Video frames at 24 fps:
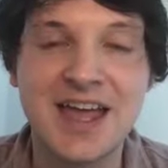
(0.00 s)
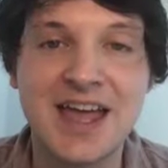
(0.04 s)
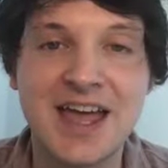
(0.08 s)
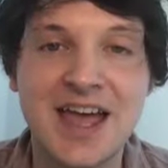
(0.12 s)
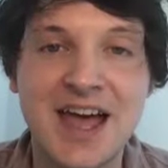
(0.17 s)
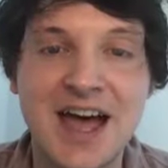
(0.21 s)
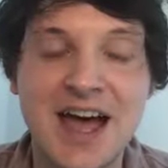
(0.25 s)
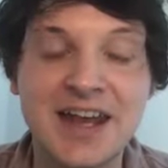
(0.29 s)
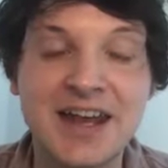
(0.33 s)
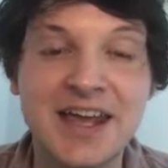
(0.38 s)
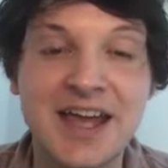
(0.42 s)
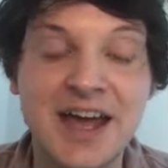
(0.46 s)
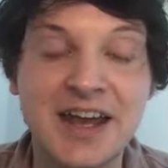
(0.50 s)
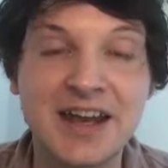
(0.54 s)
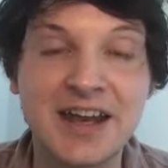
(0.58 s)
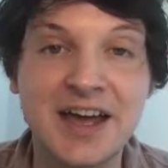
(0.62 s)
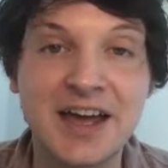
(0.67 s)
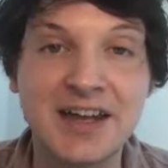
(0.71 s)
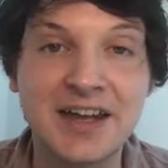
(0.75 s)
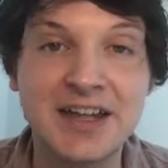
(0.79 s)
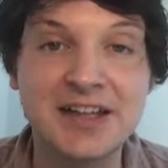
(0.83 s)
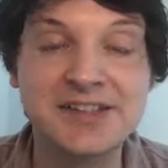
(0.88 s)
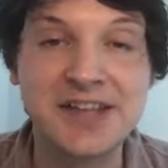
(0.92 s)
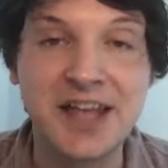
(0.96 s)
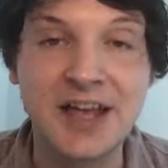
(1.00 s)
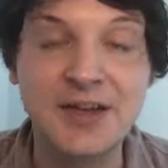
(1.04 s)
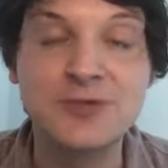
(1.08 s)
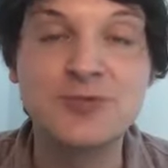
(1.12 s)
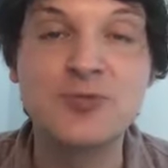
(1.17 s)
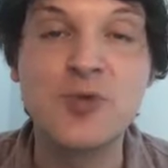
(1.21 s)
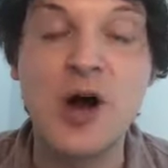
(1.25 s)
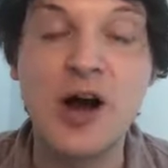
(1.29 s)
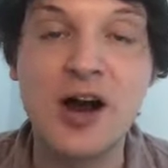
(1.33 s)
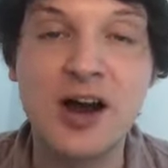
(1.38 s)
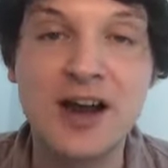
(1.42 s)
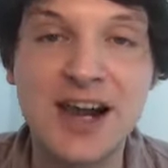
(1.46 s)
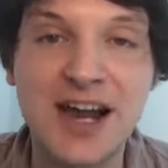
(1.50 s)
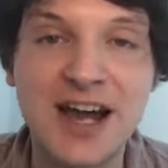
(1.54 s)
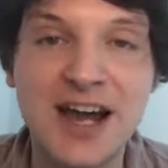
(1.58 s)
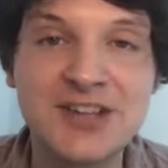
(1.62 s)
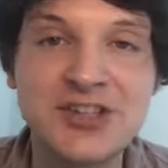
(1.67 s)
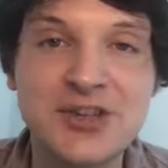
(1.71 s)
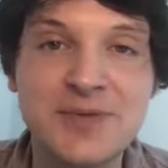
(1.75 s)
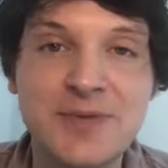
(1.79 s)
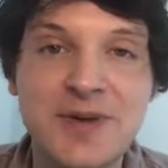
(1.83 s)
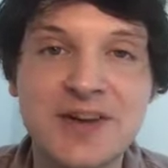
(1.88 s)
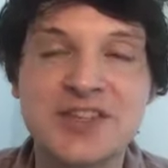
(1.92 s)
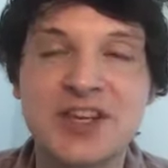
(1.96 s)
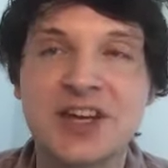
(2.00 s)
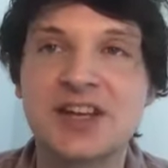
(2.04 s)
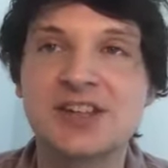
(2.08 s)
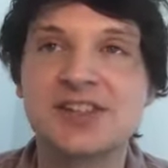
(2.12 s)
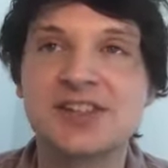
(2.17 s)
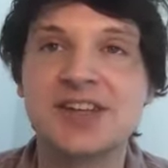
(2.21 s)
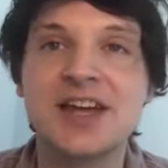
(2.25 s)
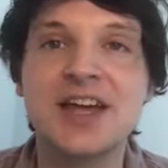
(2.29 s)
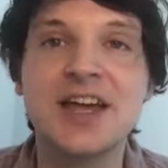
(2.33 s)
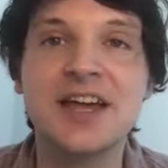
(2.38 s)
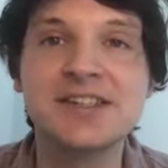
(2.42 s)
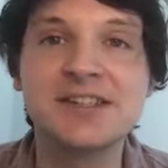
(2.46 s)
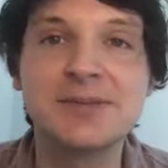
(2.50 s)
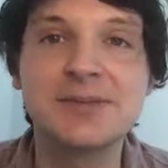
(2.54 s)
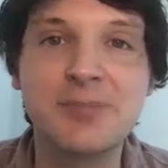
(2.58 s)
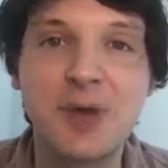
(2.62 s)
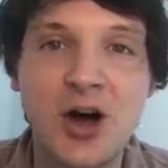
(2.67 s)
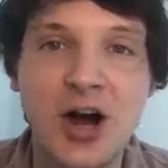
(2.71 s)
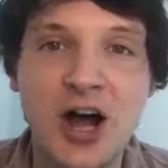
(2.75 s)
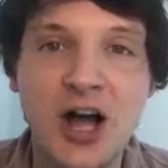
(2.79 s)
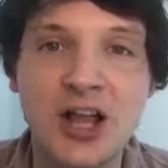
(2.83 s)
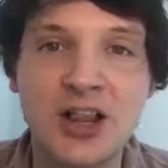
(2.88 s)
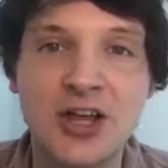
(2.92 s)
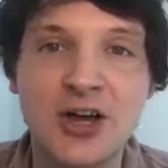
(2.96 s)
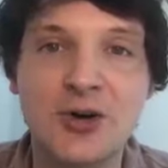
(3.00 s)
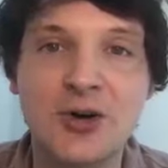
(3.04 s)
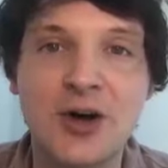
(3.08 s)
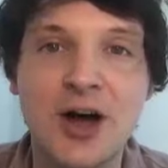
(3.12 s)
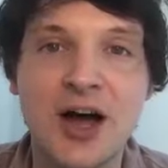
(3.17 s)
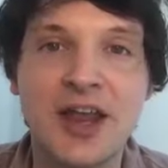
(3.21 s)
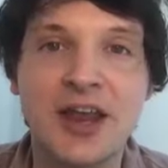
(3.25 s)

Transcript: And, it, and it's, it, well, I'm glad you mentioned that because it is a pilot.